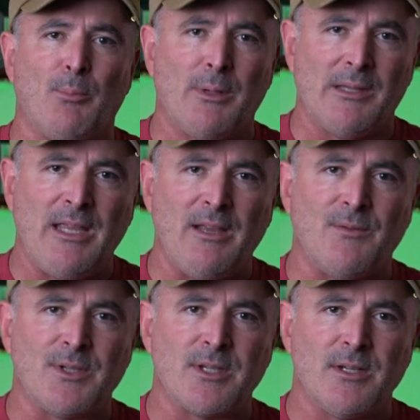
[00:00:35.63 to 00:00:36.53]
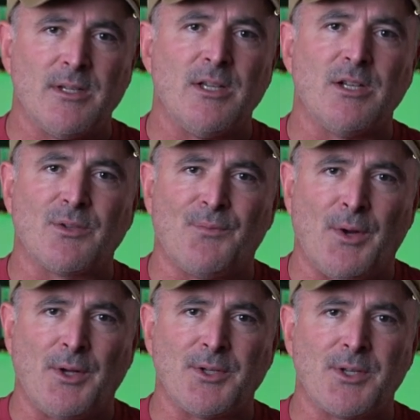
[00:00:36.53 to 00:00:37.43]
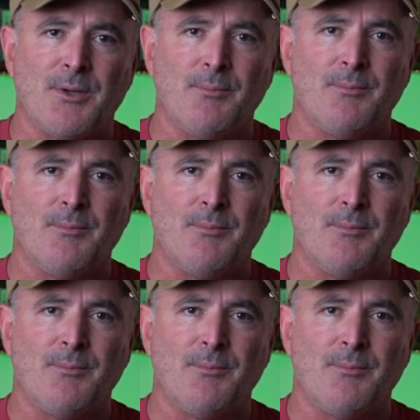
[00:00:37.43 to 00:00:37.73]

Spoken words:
believes is false."